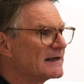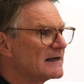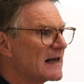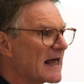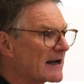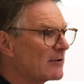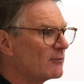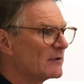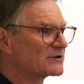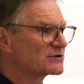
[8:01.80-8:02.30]
and
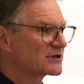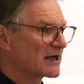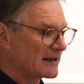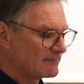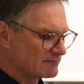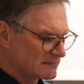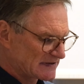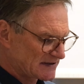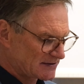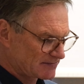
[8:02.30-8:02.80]
language
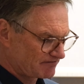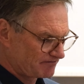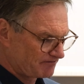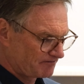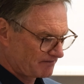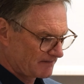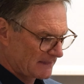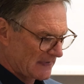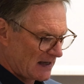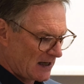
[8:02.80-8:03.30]
games.
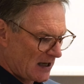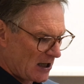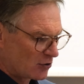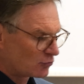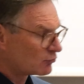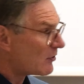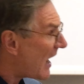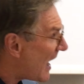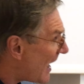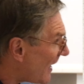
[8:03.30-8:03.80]

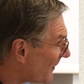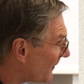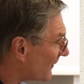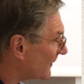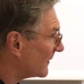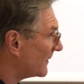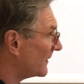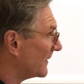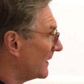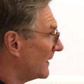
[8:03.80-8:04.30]

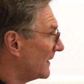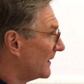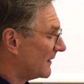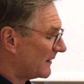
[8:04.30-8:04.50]
Rather,